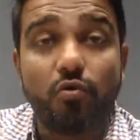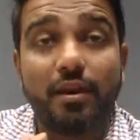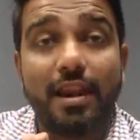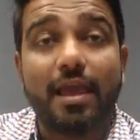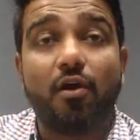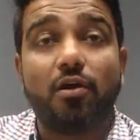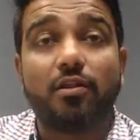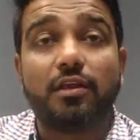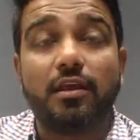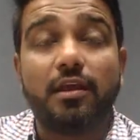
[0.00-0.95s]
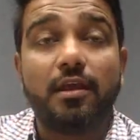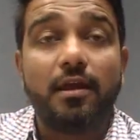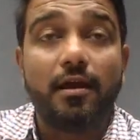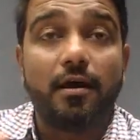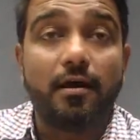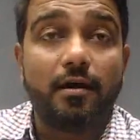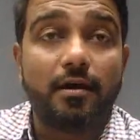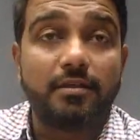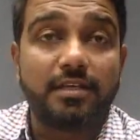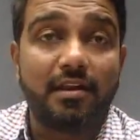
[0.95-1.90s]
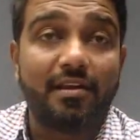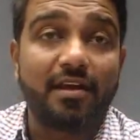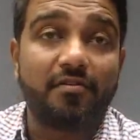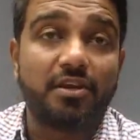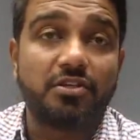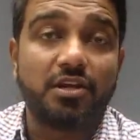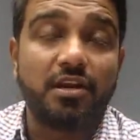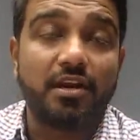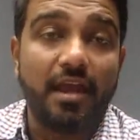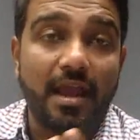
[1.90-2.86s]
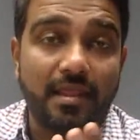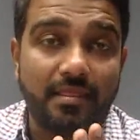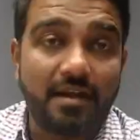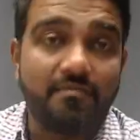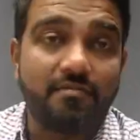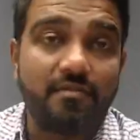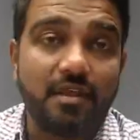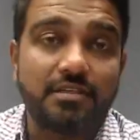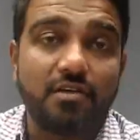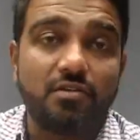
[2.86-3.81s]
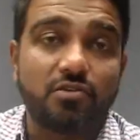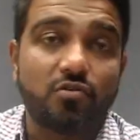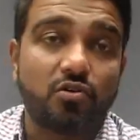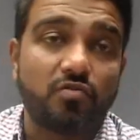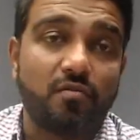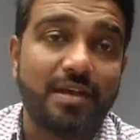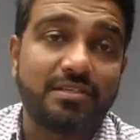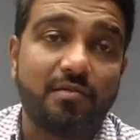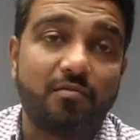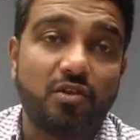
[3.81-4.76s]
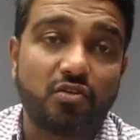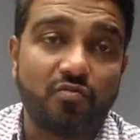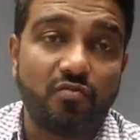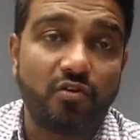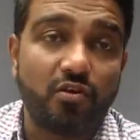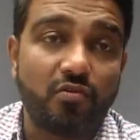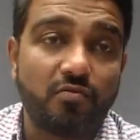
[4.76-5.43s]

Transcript: rely on the uh, signal acquisition and that that's how this course will be extremely useful for you